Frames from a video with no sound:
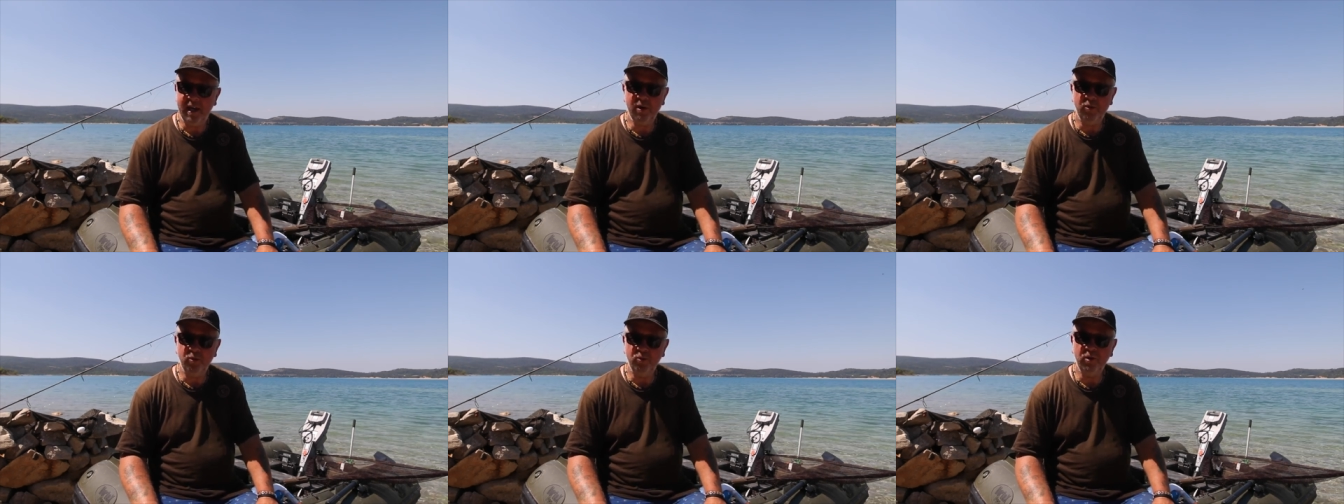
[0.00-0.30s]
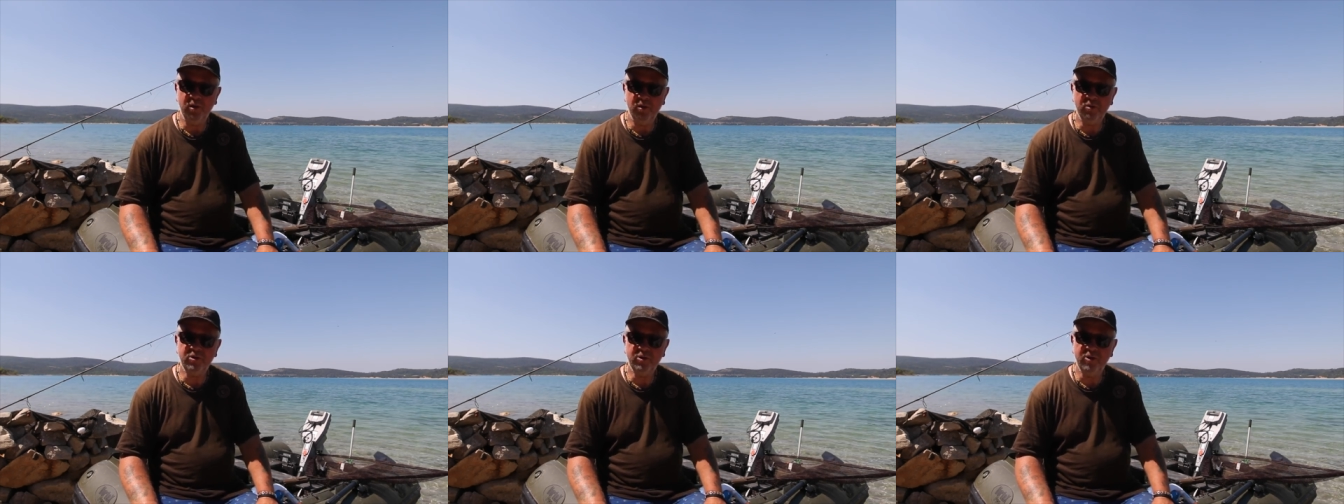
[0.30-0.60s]
it
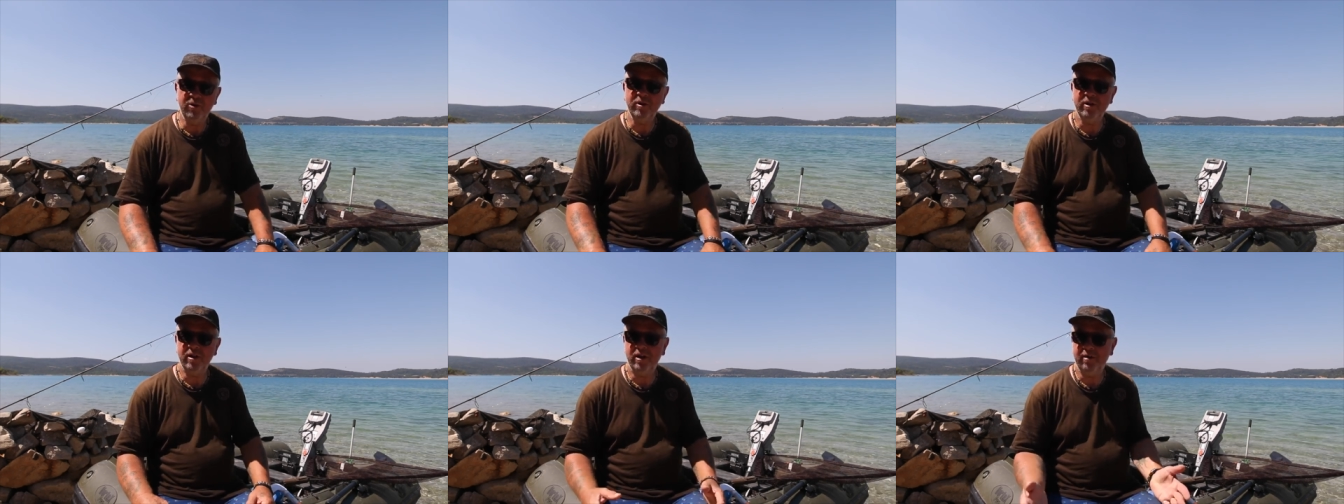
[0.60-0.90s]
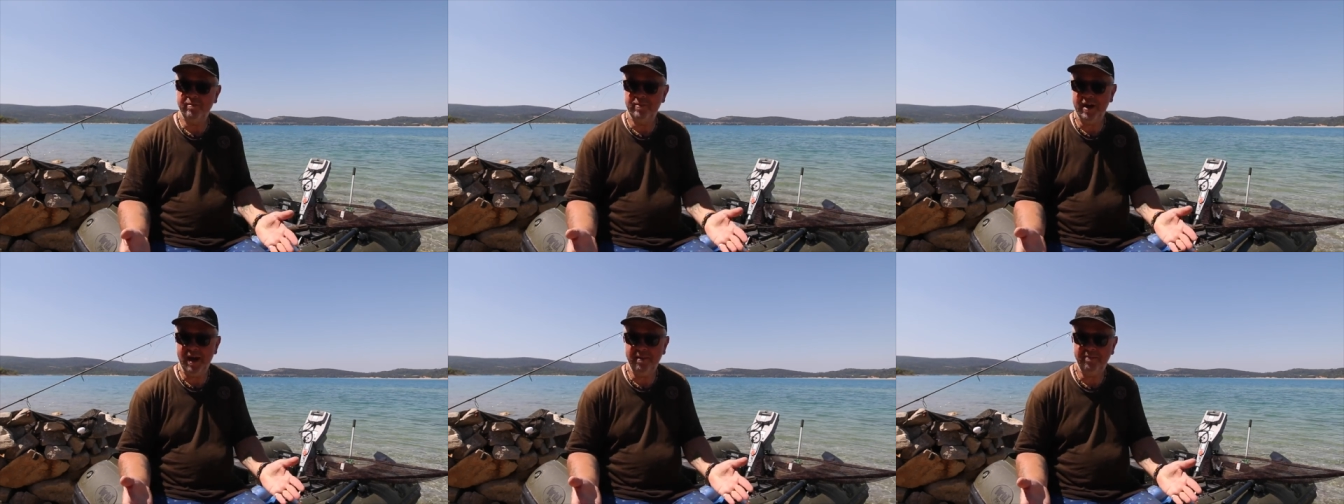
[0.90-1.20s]
all looks good and
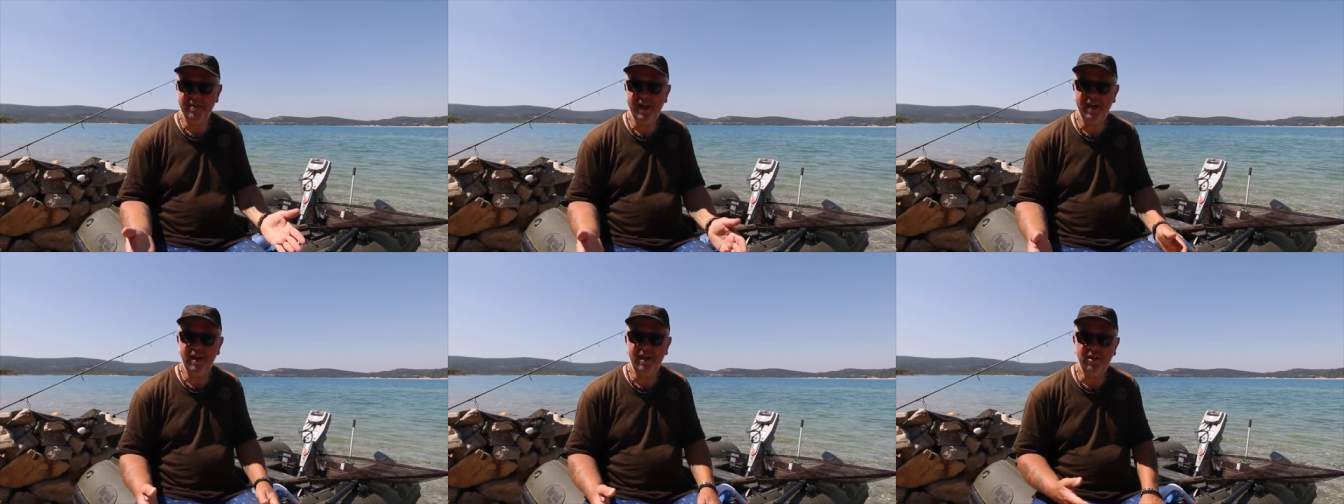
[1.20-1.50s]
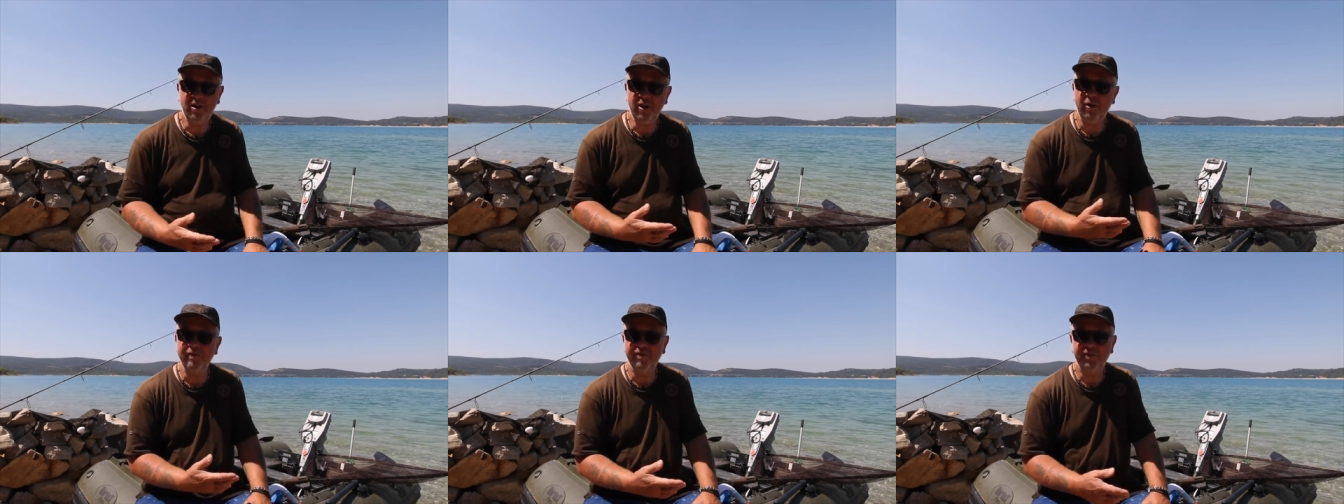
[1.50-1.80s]
I'm happy,
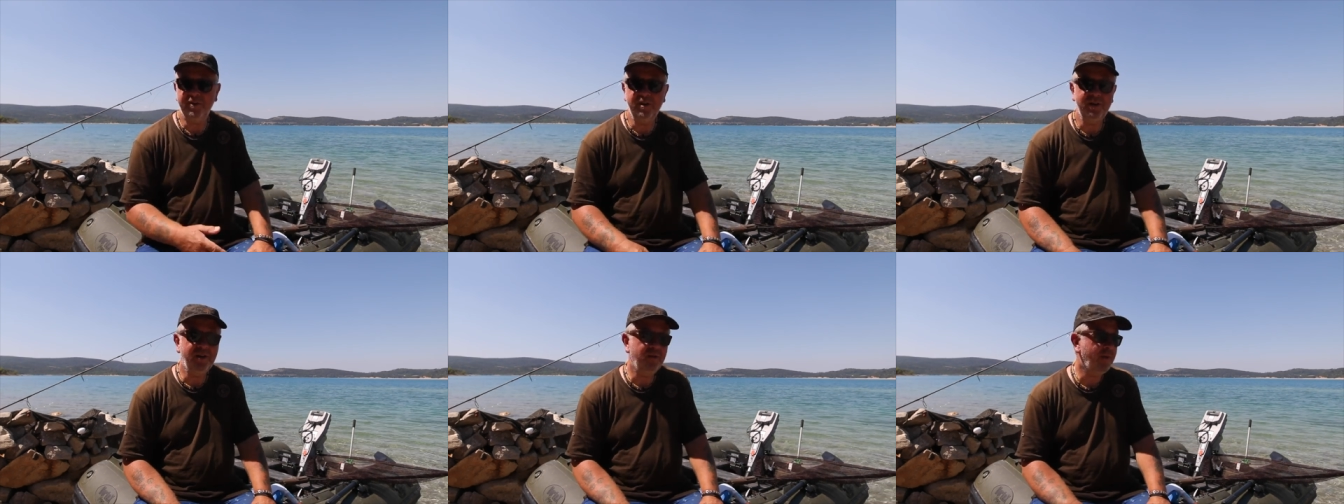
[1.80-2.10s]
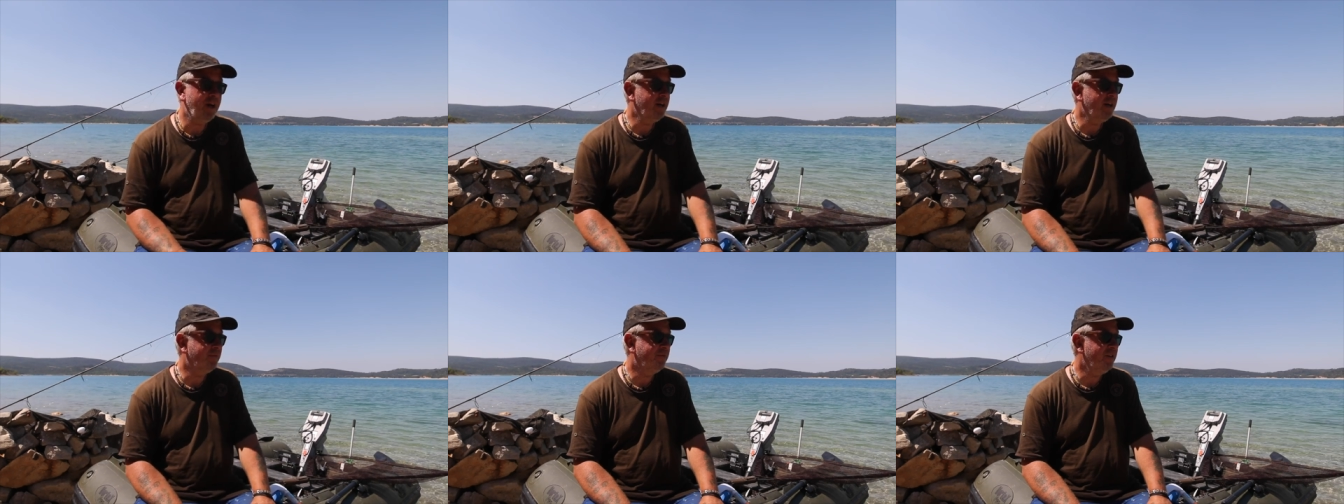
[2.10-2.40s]
confident
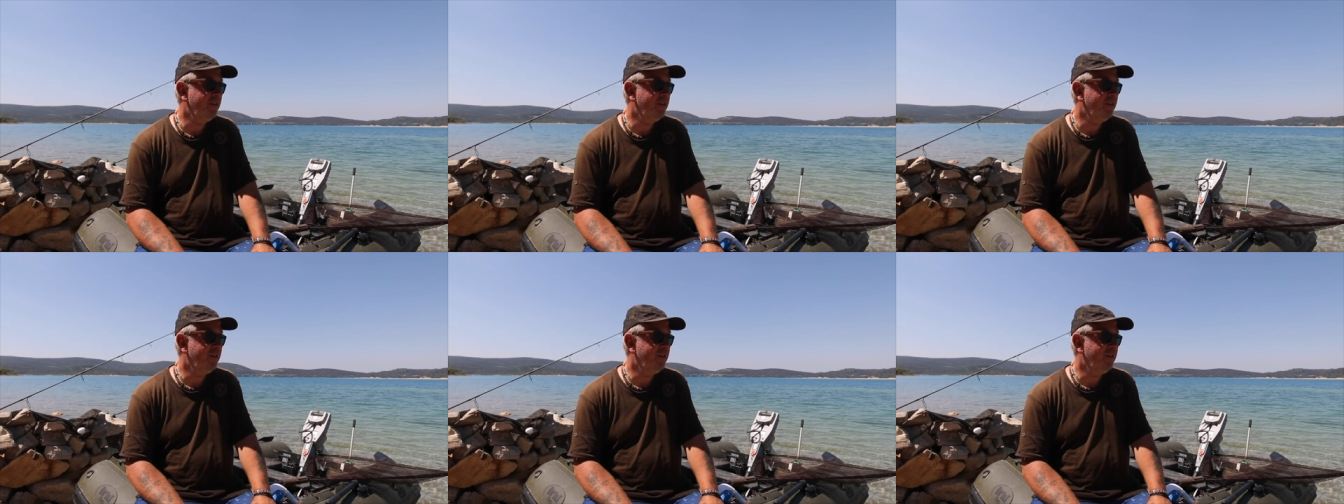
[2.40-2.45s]
the way I'm